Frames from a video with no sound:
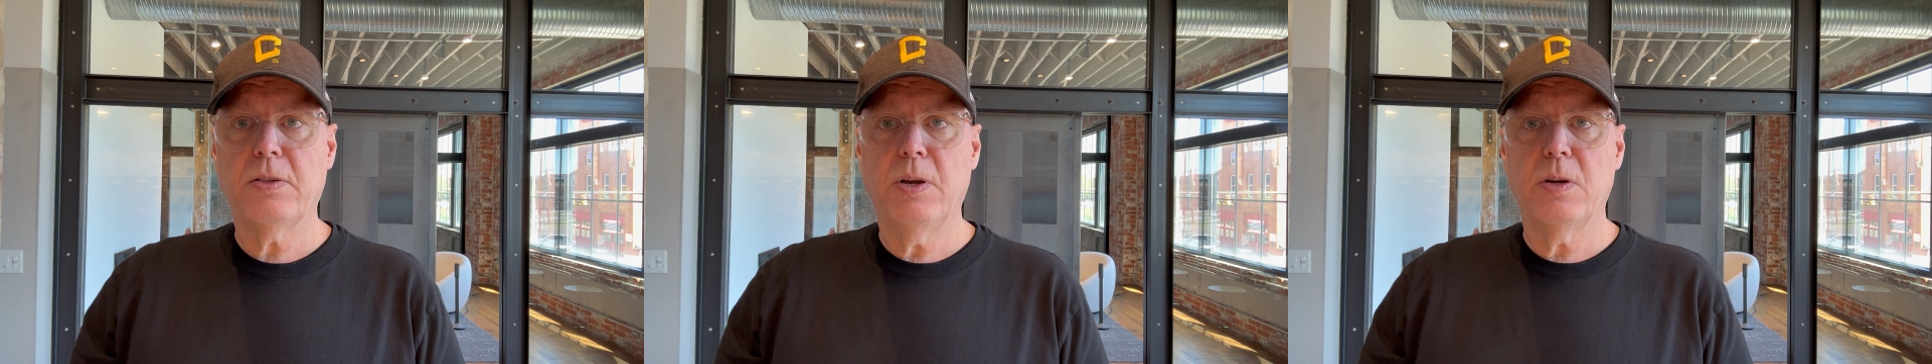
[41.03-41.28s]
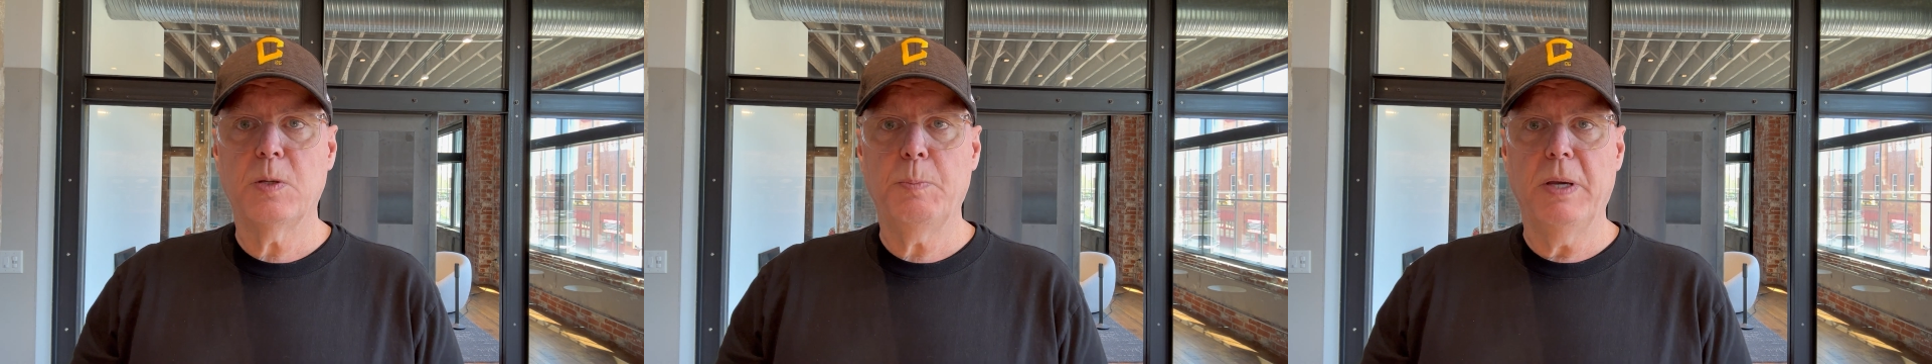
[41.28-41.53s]
there
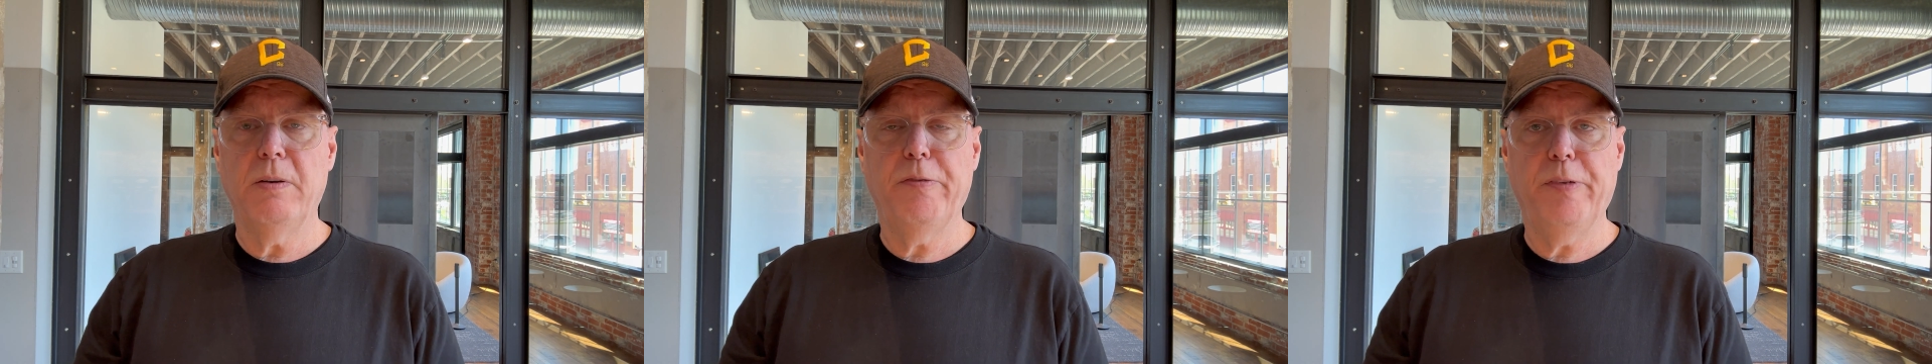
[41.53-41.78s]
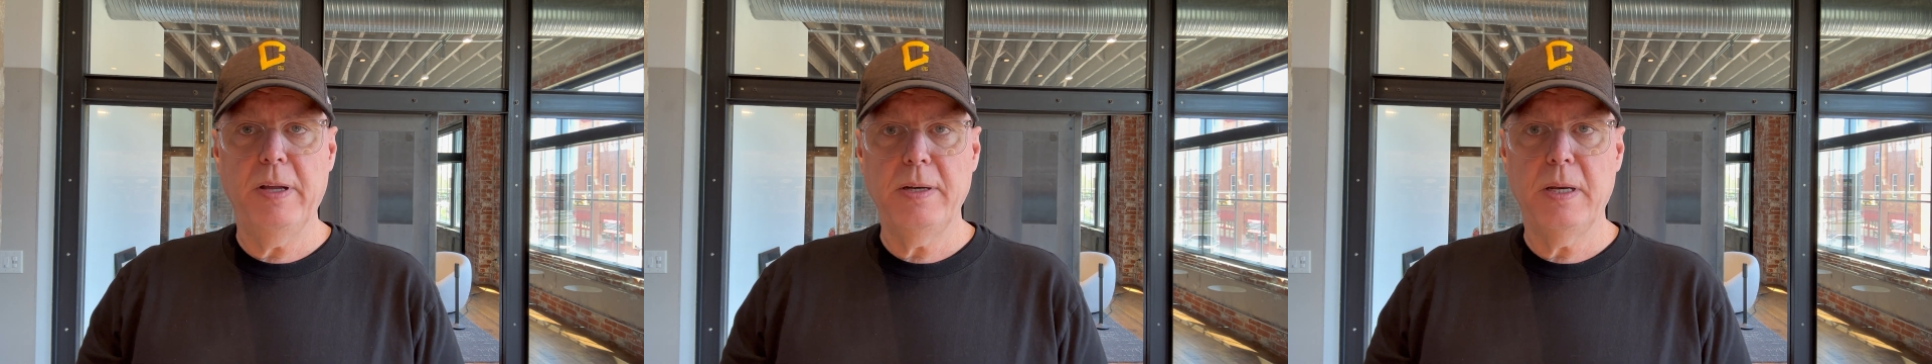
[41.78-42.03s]
has been
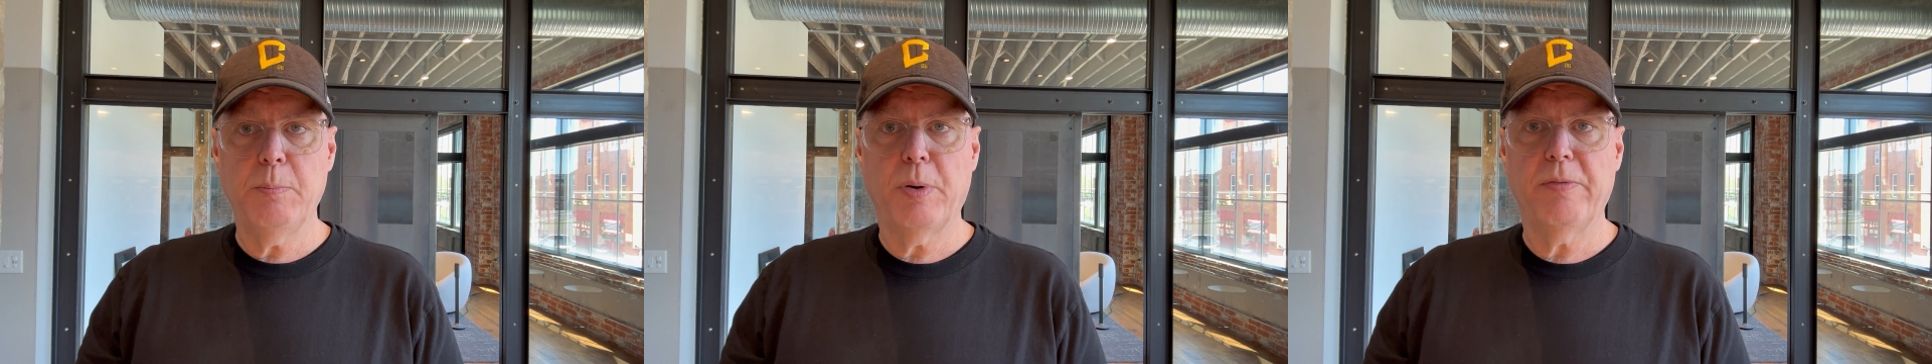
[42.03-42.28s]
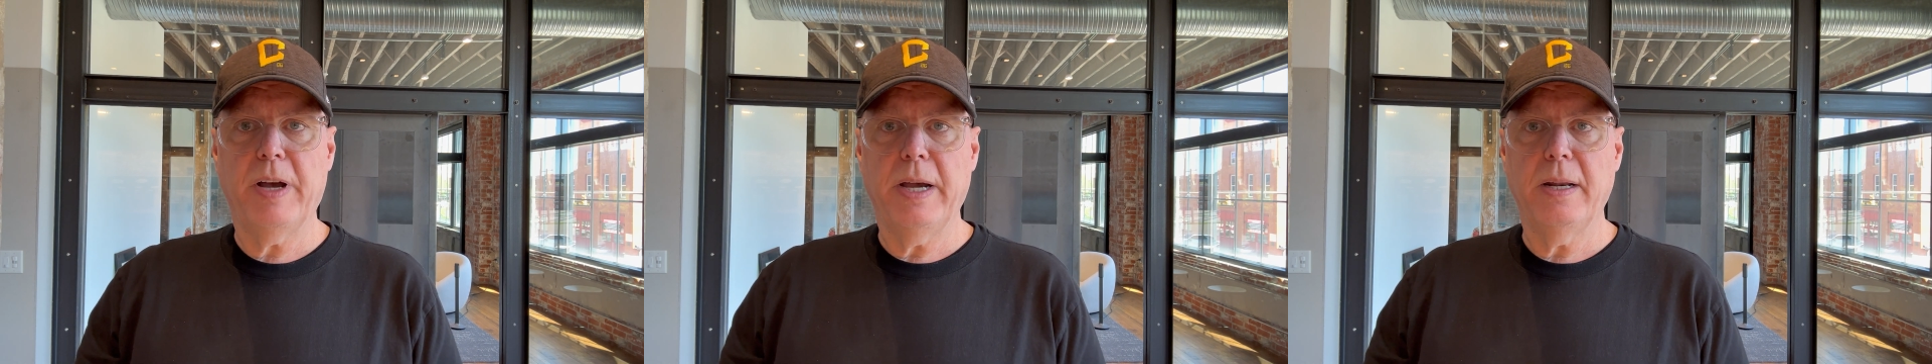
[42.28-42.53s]
funding
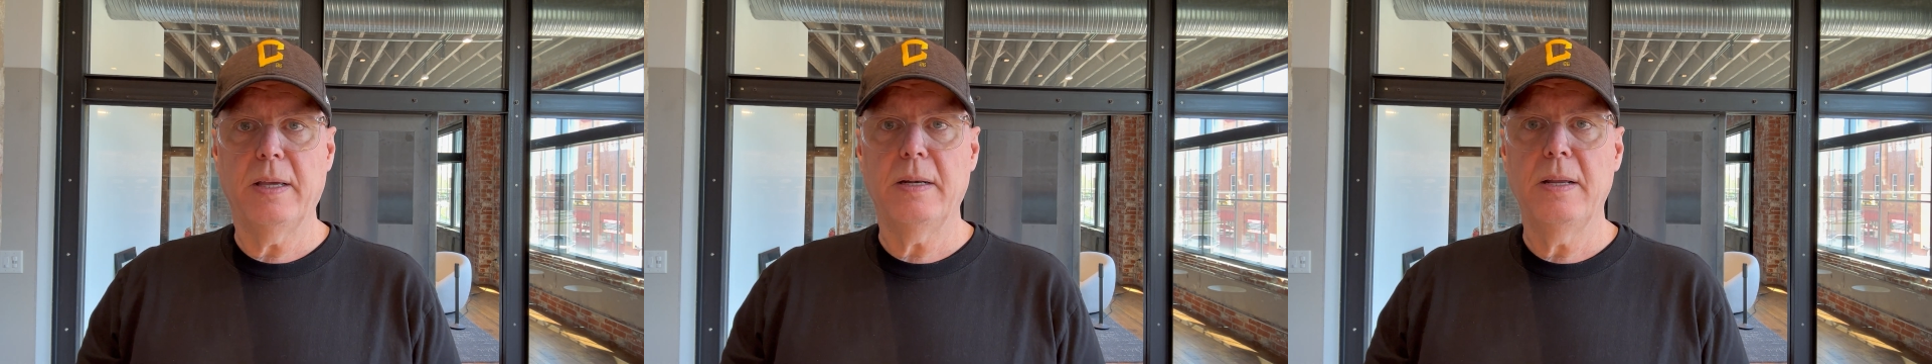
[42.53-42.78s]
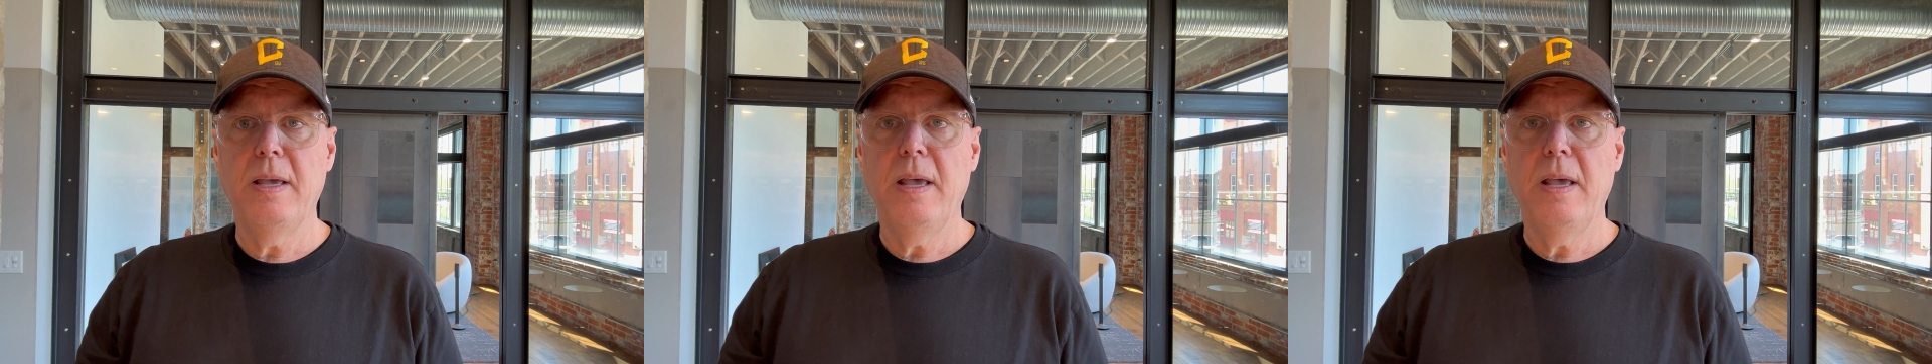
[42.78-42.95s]
provided